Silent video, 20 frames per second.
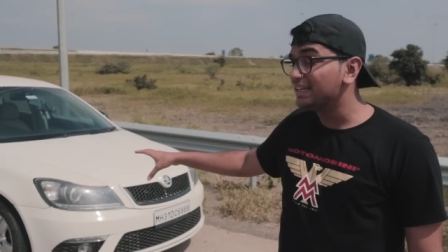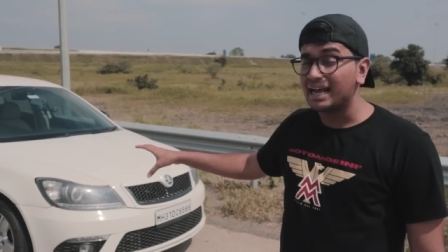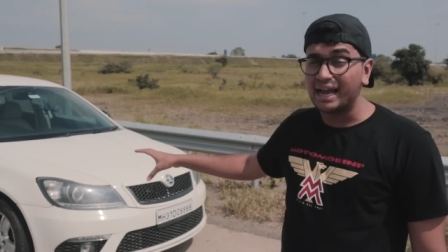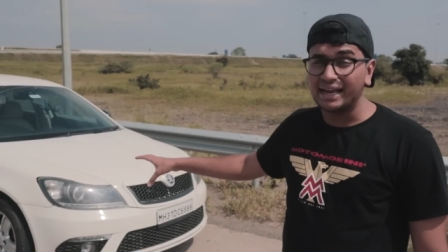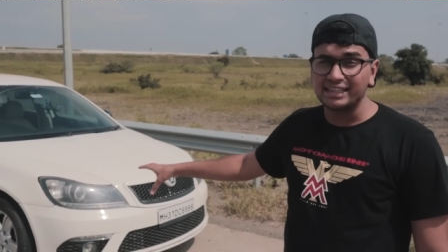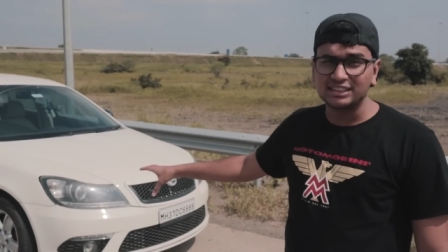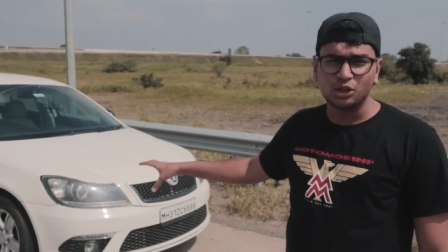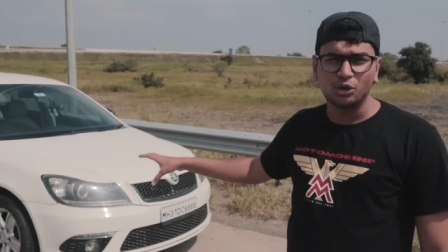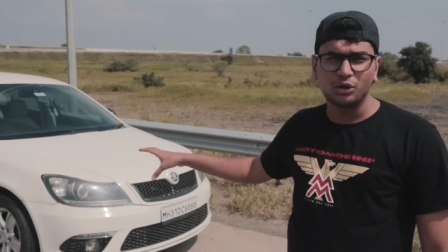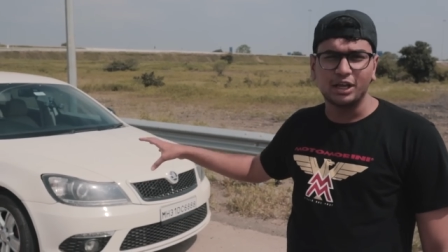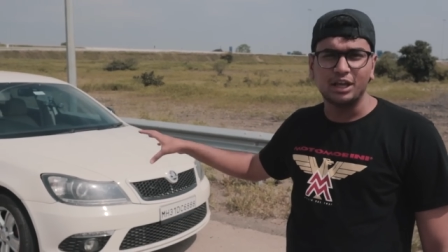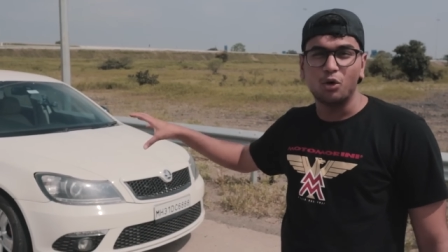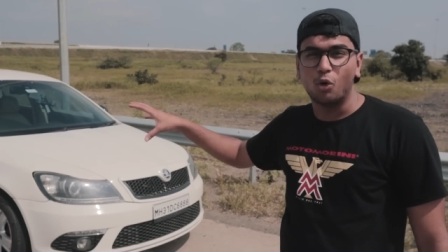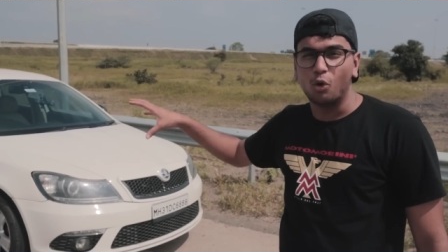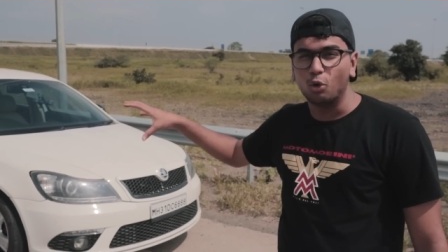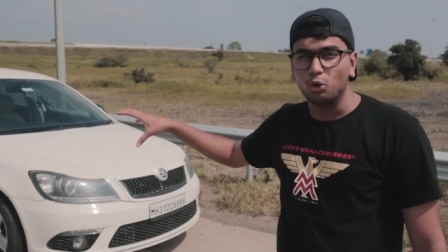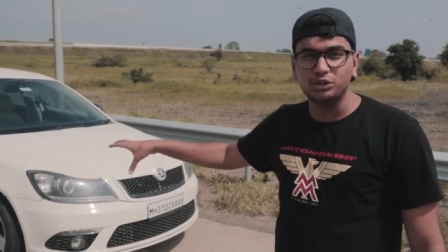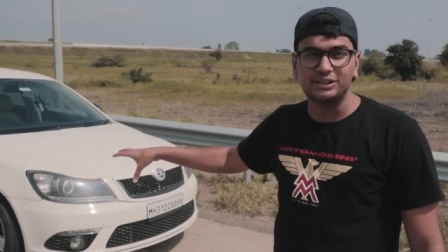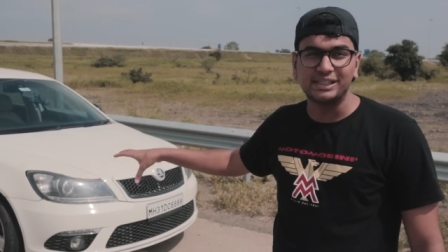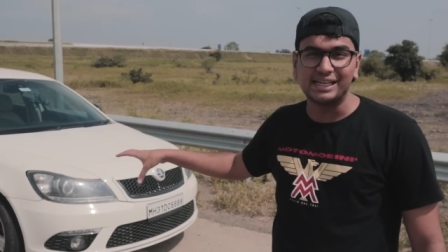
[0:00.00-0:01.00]
nice looking
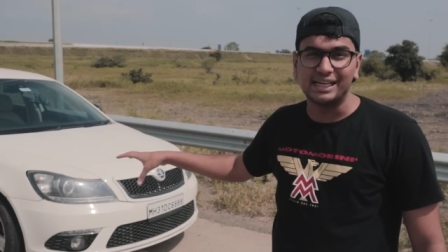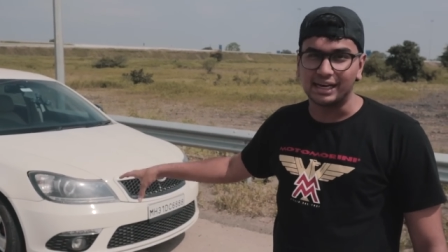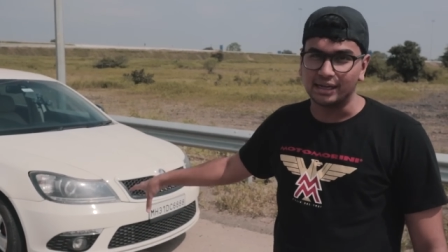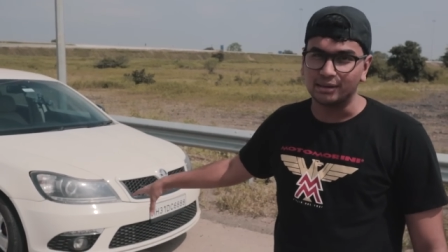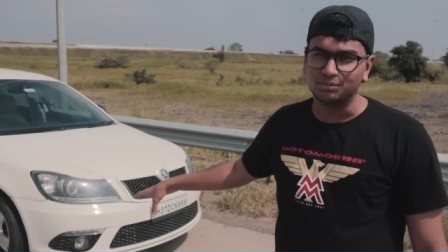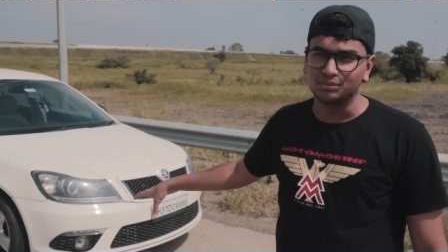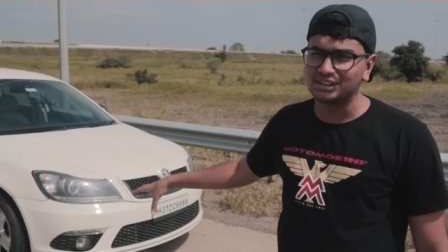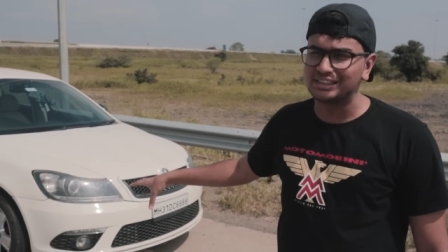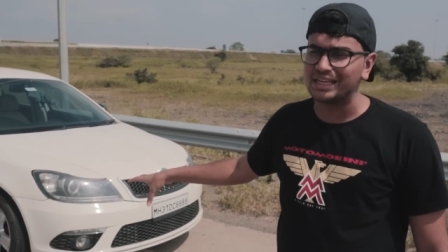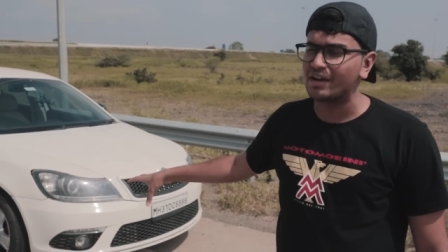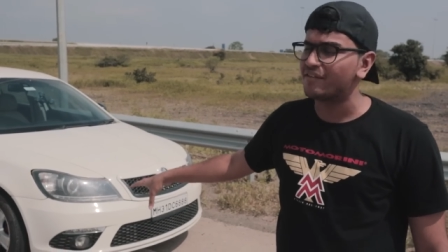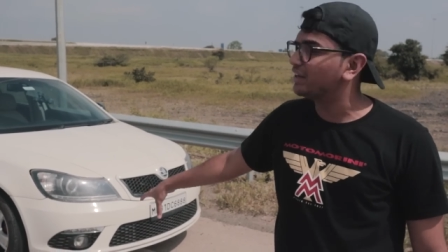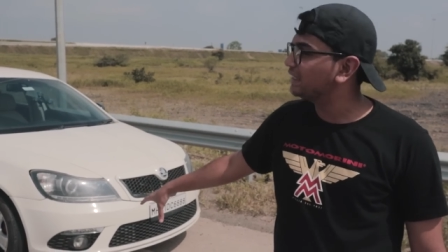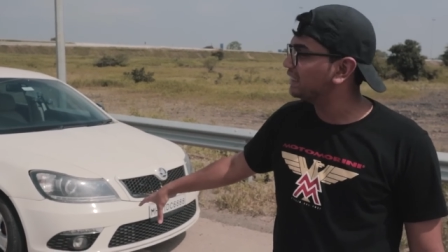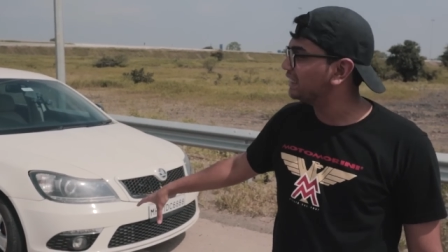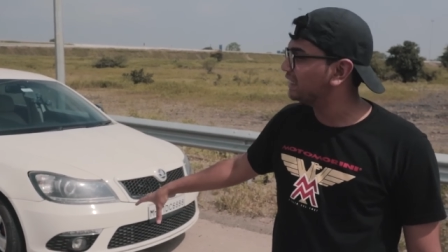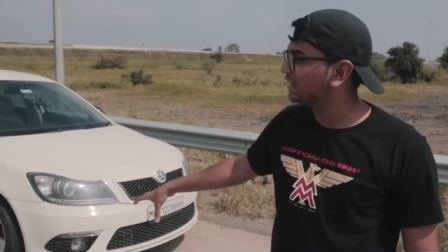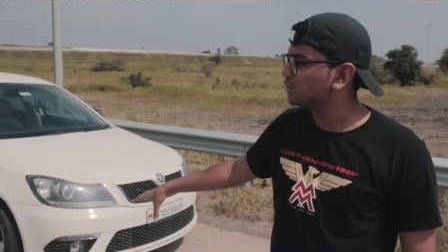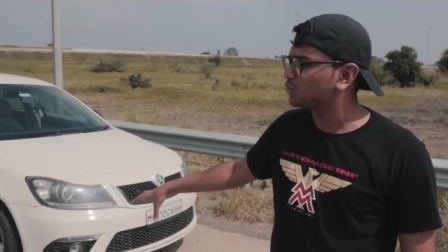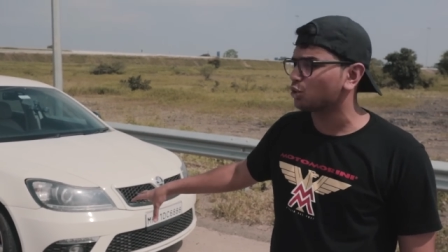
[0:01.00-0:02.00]
O Z rims,
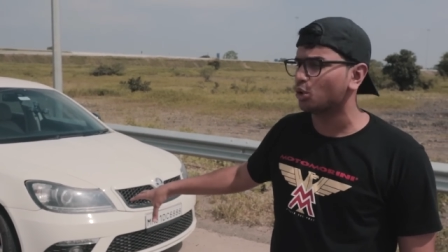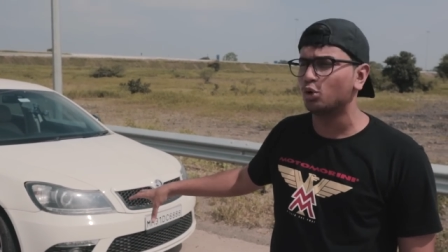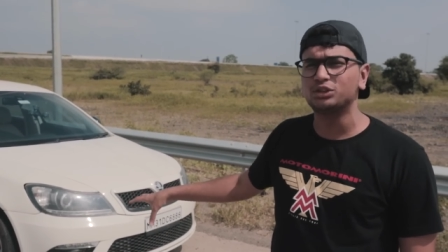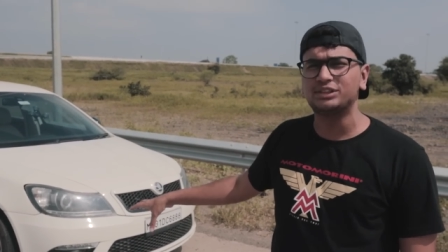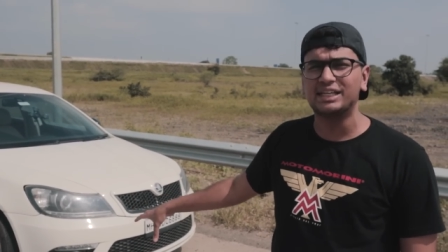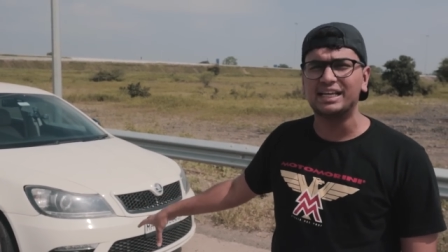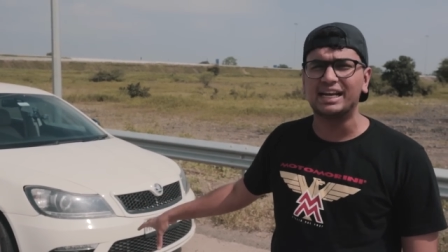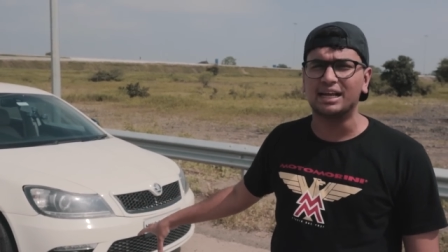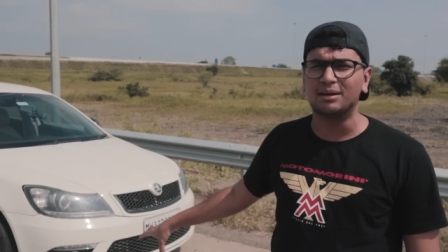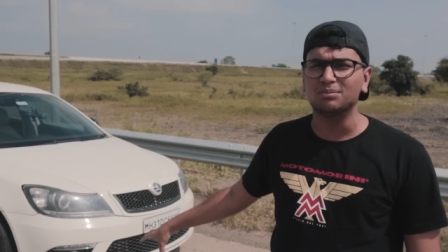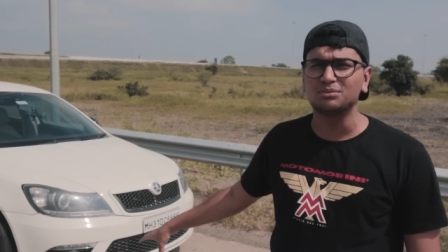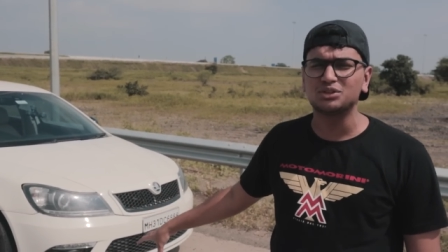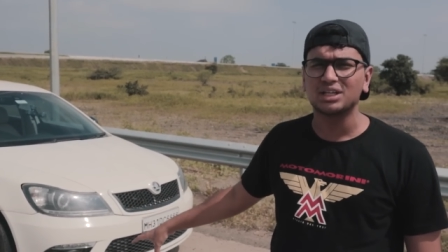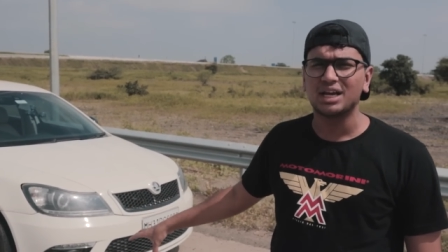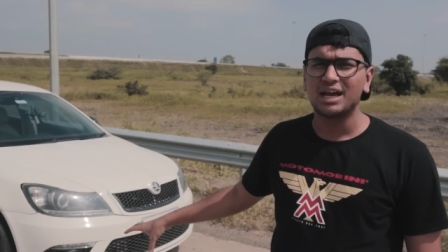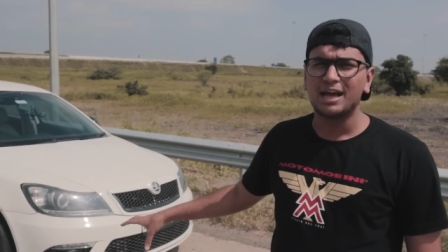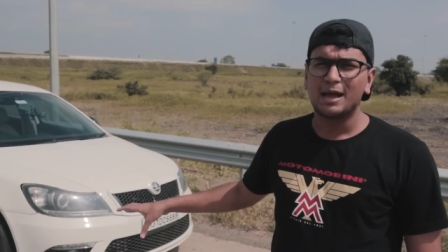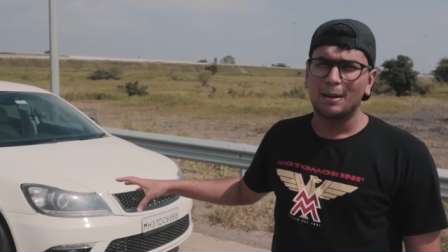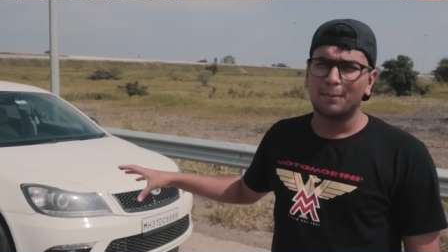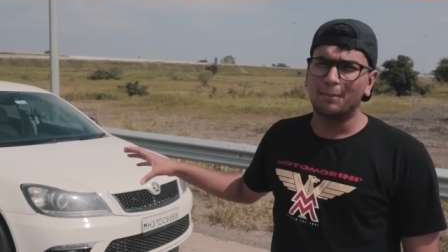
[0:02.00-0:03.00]
seventeen inch O Z rims,
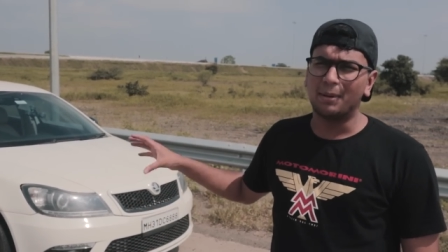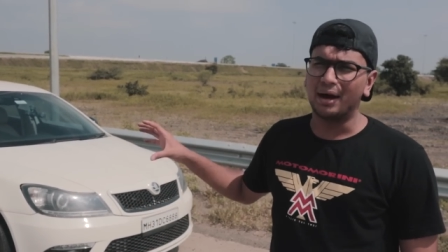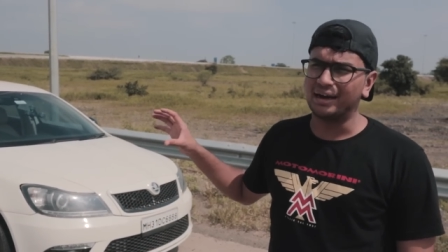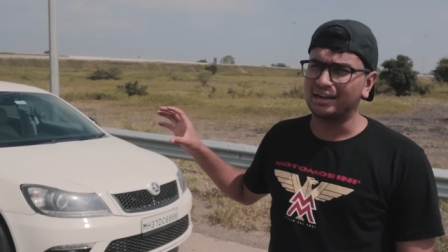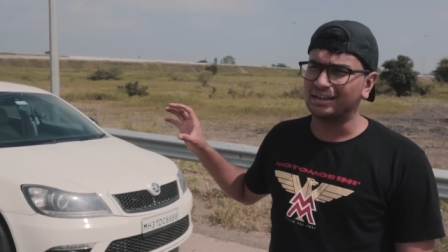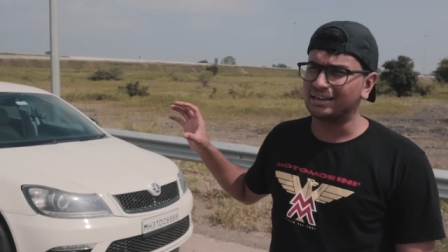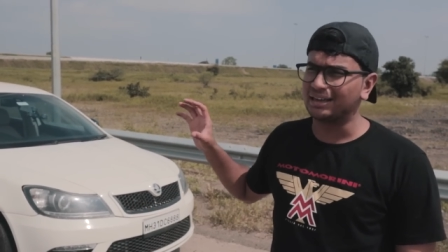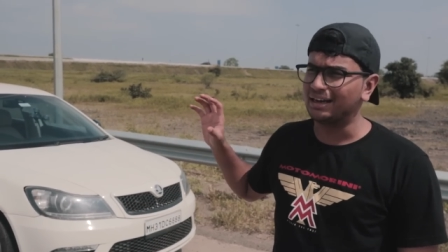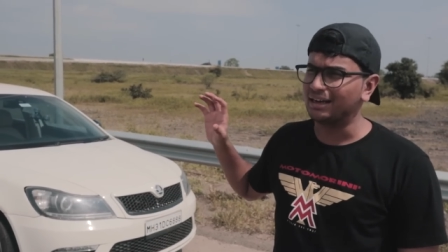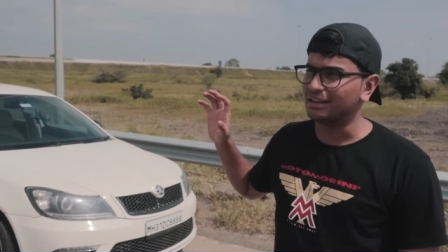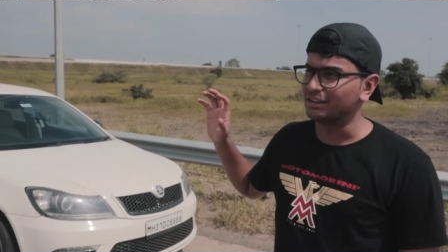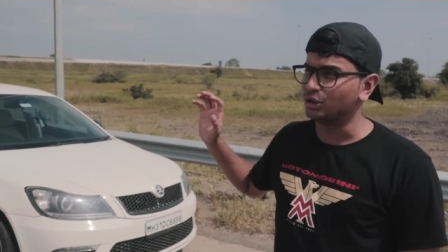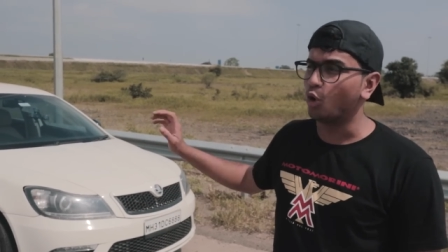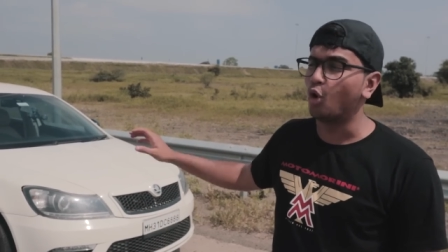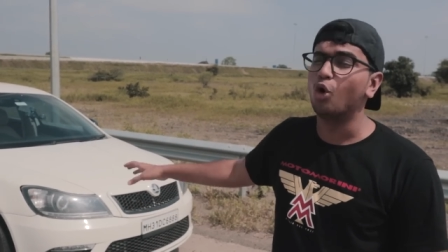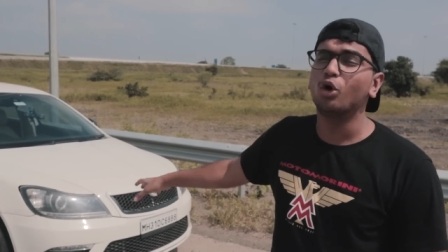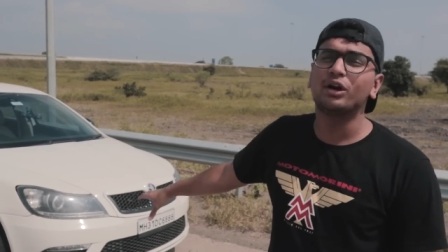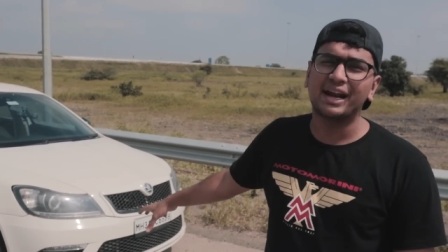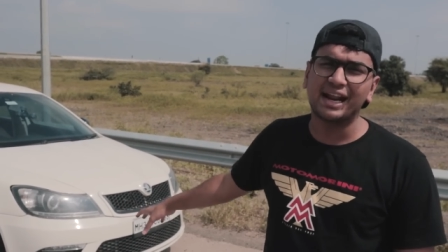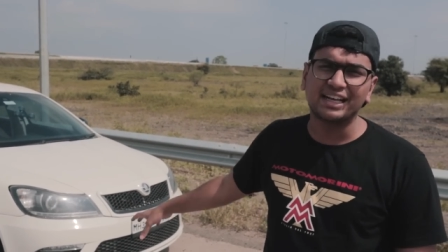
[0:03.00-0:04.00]
but uh, the
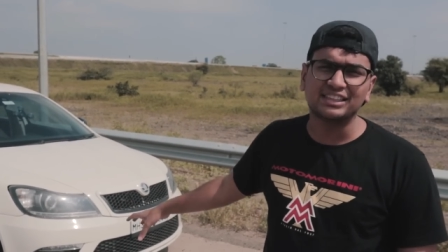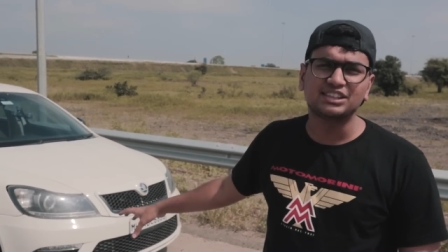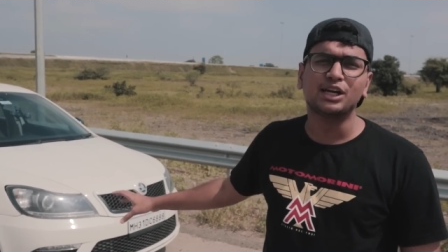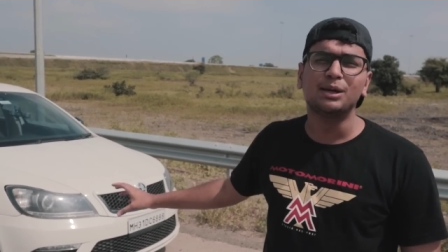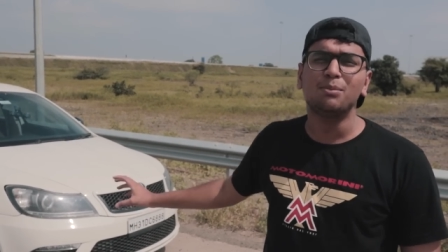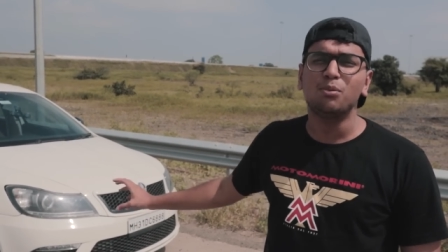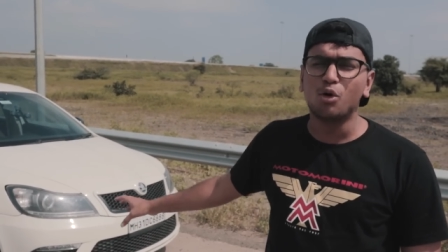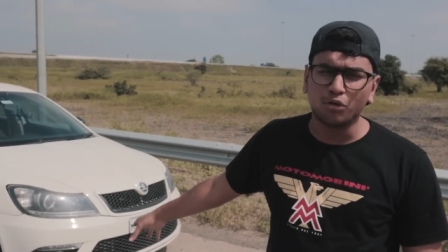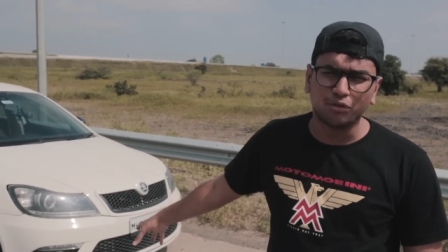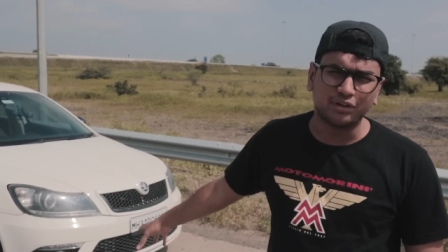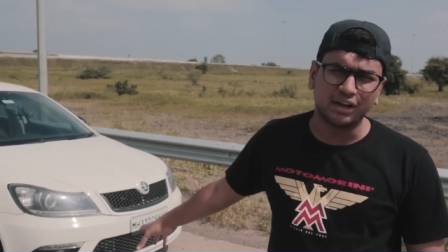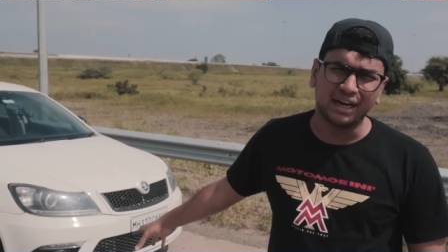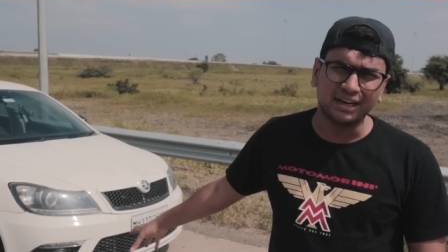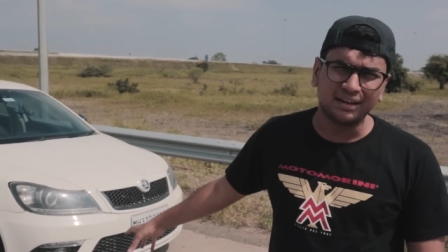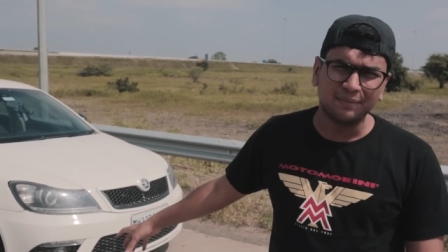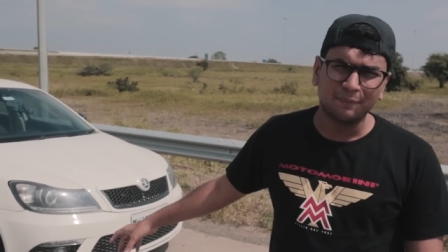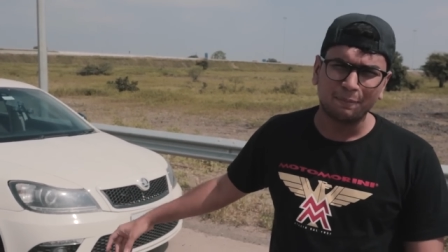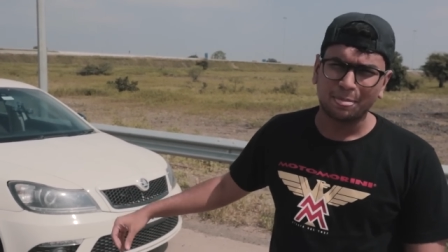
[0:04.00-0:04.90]
owner has removed it